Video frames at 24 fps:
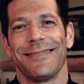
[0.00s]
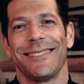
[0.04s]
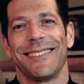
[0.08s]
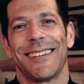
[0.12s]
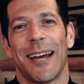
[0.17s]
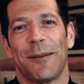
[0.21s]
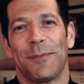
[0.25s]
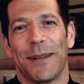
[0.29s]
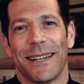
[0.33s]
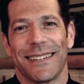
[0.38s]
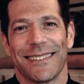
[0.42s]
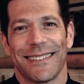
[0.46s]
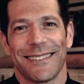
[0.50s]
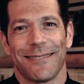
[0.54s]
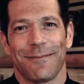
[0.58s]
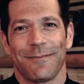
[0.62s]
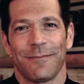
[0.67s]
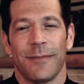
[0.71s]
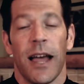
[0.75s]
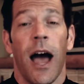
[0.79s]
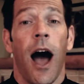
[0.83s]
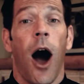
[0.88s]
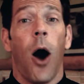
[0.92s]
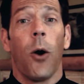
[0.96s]
God bless.
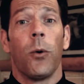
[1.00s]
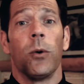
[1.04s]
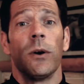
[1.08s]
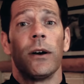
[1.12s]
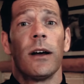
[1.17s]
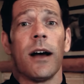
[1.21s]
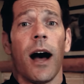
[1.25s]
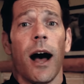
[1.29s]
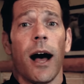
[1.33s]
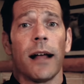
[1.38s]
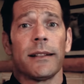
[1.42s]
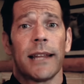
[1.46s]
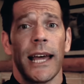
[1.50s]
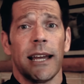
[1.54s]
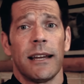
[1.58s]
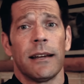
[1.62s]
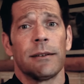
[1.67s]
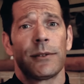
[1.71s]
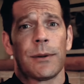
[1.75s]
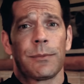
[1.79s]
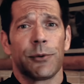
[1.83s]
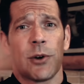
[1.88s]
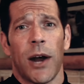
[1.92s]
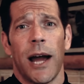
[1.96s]
Oh, like,
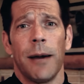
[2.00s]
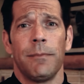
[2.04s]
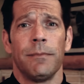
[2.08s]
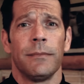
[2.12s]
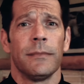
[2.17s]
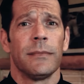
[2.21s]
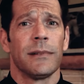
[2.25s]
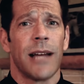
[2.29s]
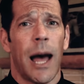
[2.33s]
subscribe,